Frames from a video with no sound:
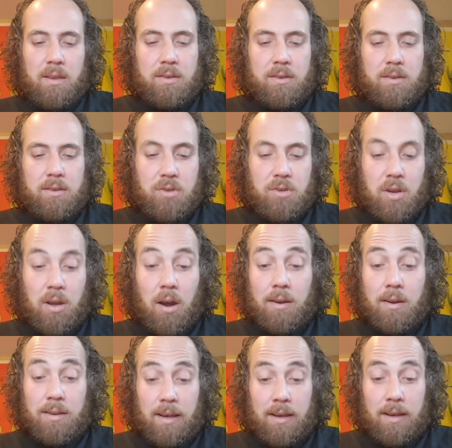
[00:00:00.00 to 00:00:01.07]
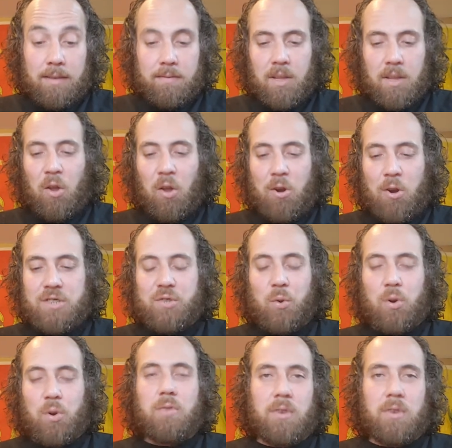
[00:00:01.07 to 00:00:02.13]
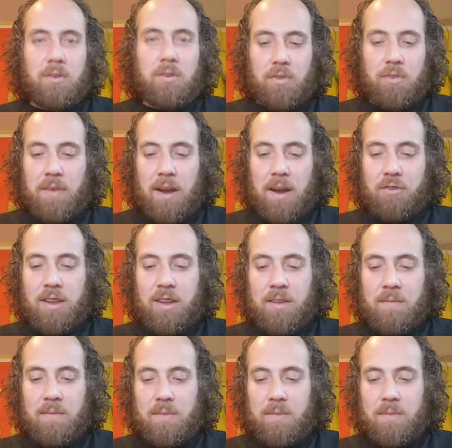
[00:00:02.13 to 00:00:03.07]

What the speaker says: Jakarta, the largest oil refinery